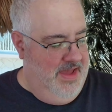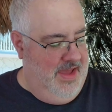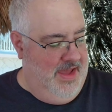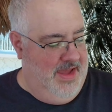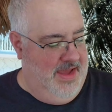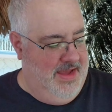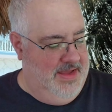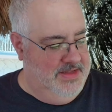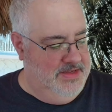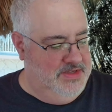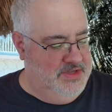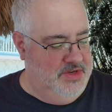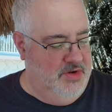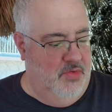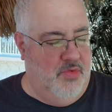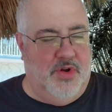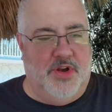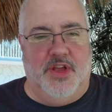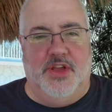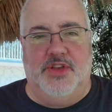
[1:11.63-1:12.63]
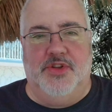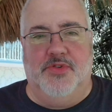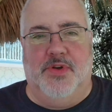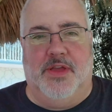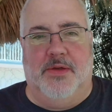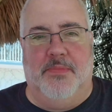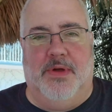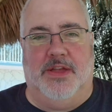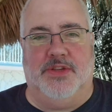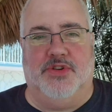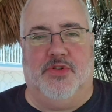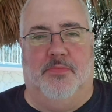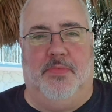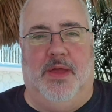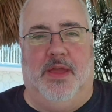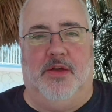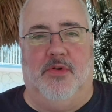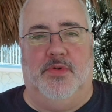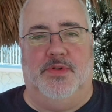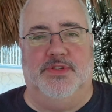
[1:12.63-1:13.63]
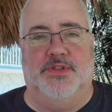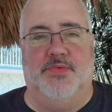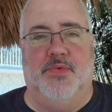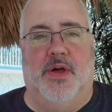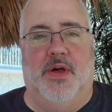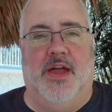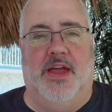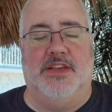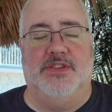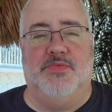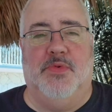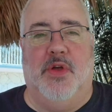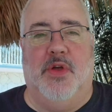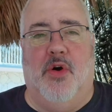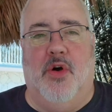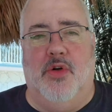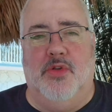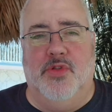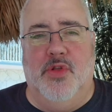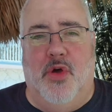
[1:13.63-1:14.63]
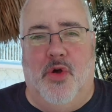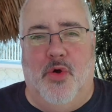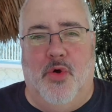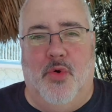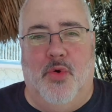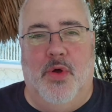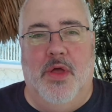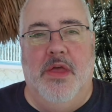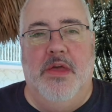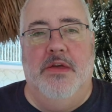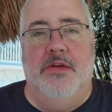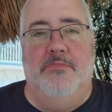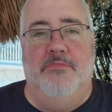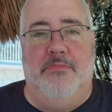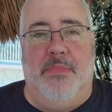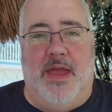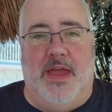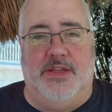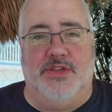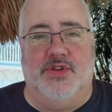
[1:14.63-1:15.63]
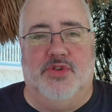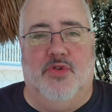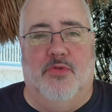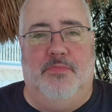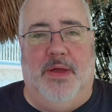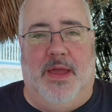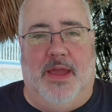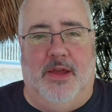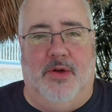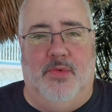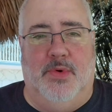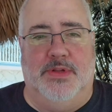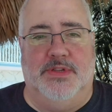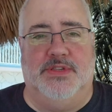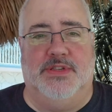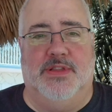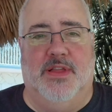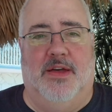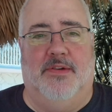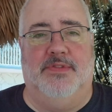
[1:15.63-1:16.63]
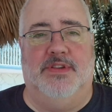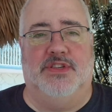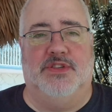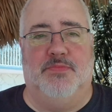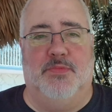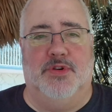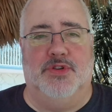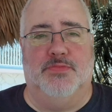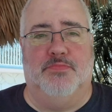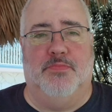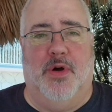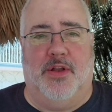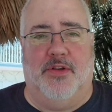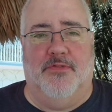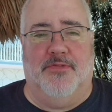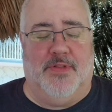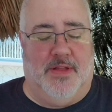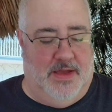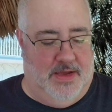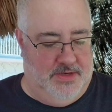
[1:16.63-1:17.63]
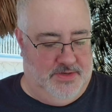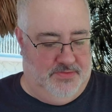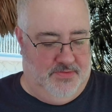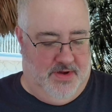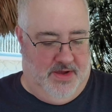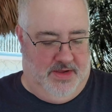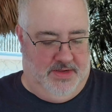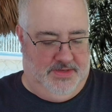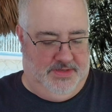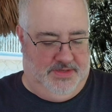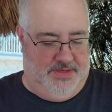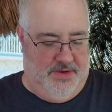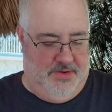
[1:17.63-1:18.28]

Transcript: And so, what are you doing in Magical Penguins? Well, as we all know, Magical Penguins love to smush butterflies, right?